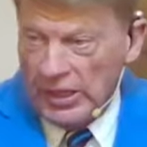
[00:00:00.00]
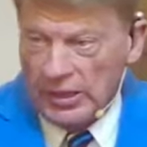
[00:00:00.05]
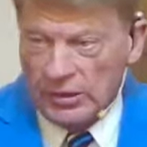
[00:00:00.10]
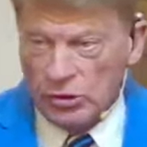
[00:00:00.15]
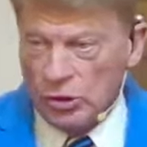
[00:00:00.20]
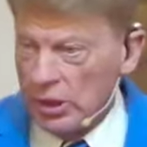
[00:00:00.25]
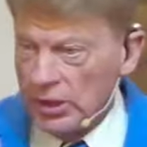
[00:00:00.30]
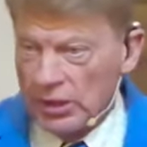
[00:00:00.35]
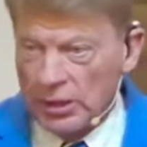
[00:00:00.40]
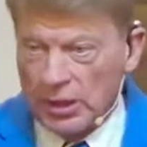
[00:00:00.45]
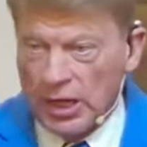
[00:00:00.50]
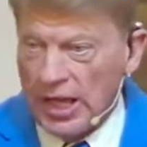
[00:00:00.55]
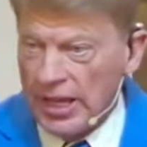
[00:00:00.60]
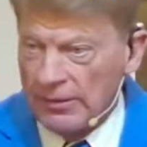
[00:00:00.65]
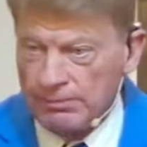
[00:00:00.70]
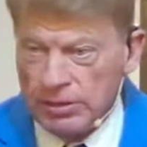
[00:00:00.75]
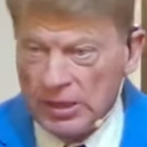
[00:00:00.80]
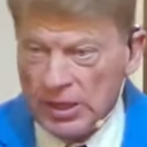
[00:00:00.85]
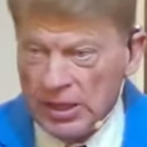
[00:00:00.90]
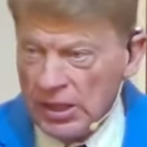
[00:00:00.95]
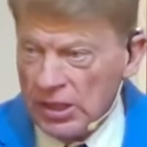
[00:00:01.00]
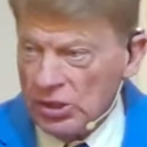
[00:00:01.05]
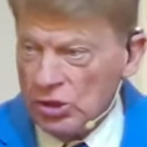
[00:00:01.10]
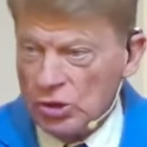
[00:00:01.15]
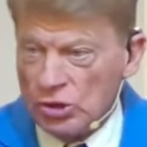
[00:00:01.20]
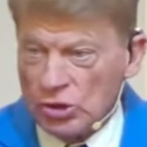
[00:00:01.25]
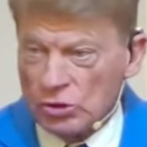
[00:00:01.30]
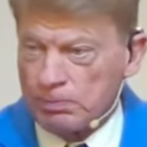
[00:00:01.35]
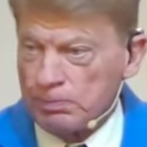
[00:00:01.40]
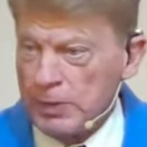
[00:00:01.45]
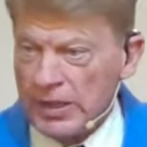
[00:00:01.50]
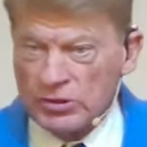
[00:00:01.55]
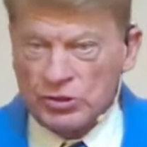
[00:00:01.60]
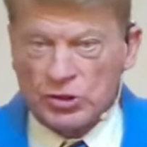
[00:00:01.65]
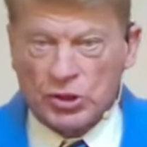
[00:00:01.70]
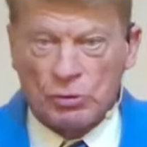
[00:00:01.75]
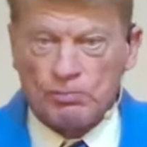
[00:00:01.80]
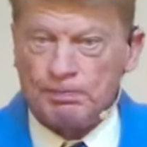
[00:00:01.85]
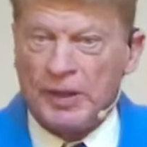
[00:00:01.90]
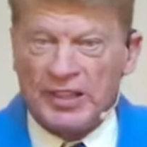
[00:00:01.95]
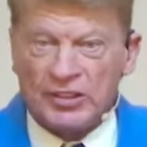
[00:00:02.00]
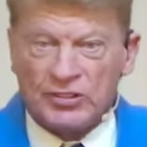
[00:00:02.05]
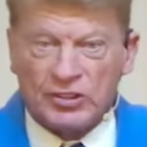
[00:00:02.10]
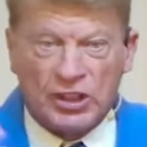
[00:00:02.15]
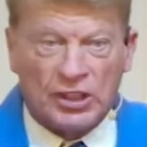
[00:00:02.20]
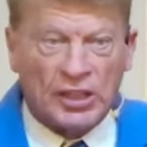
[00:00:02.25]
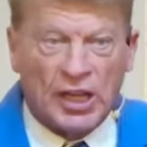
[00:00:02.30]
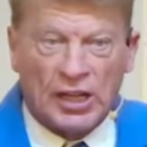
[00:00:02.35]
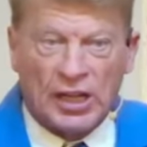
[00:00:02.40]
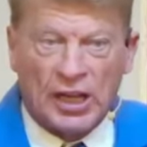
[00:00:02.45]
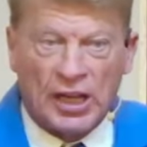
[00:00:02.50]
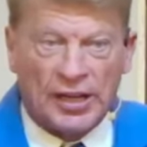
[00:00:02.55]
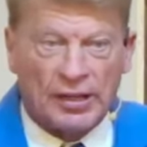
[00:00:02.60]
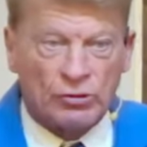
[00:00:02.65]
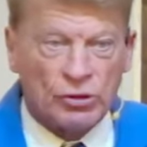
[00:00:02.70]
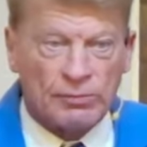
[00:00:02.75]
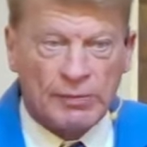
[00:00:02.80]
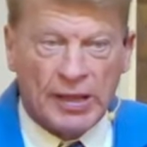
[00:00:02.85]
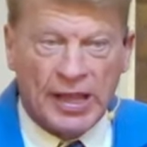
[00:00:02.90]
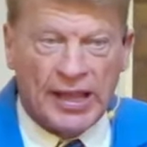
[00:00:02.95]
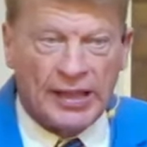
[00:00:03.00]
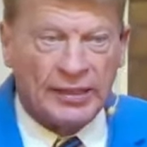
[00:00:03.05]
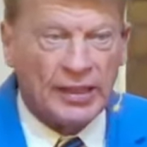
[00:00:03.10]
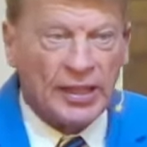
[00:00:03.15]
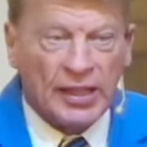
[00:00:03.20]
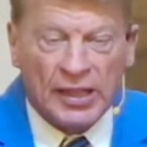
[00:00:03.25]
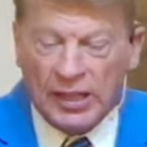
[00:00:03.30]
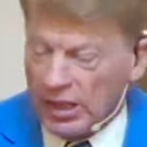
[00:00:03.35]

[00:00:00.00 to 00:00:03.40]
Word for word: your head, you're in a lot of, you just been so busy and got a lot on your mind,